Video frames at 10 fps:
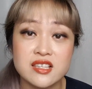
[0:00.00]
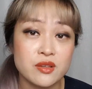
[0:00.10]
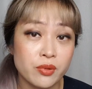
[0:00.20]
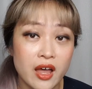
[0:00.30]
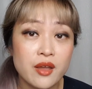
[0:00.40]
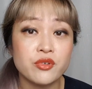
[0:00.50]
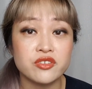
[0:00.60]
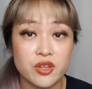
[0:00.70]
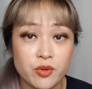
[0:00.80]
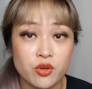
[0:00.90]
day supply
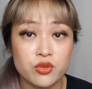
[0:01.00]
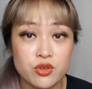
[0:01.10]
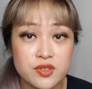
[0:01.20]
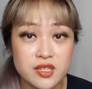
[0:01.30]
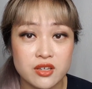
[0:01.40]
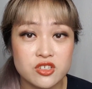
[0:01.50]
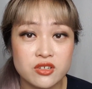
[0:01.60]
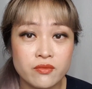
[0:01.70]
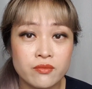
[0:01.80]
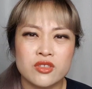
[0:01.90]
with typical usage.